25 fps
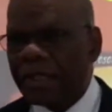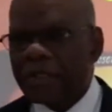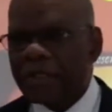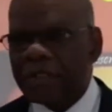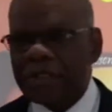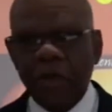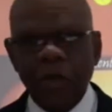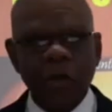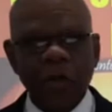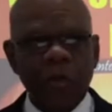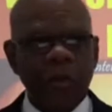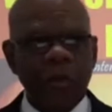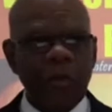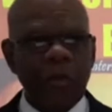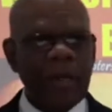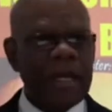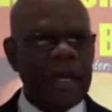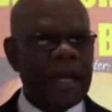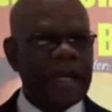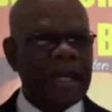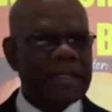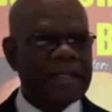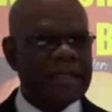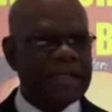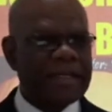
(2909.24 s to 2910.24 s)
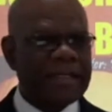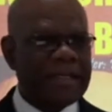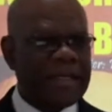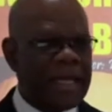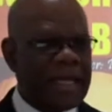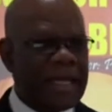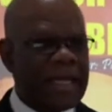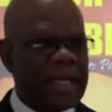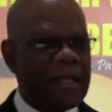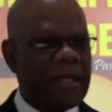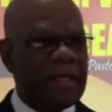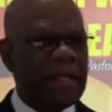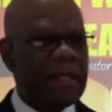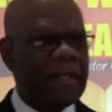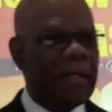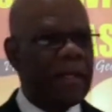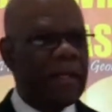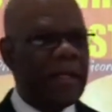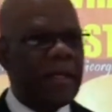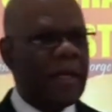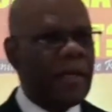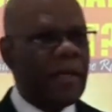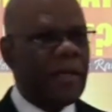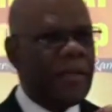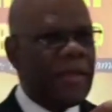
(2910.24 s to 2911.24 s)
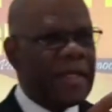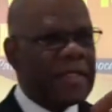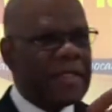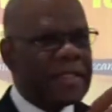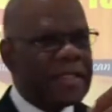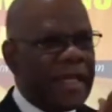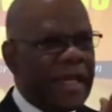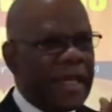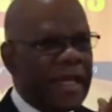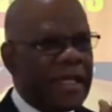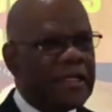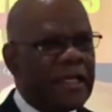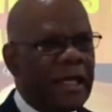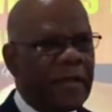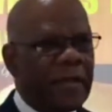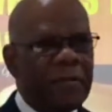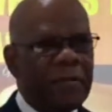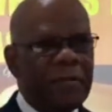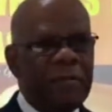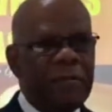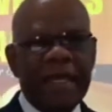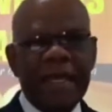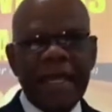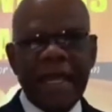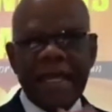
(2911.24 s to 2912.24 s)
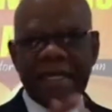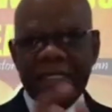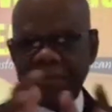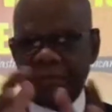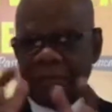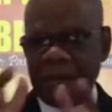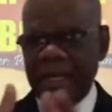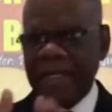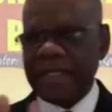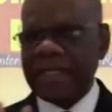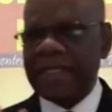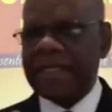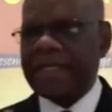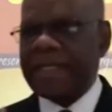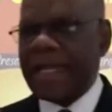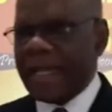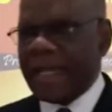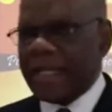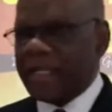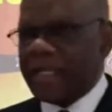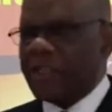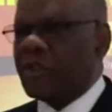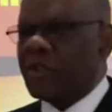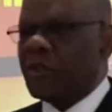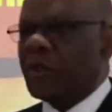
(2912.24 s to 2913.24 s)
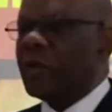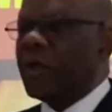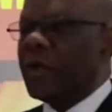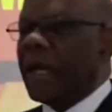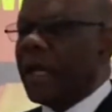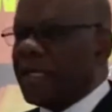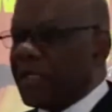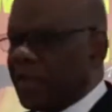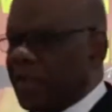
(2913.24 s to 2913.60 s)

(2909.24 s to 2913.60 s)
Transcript: So we are seeing this kingdom being explained in Daniel 2 as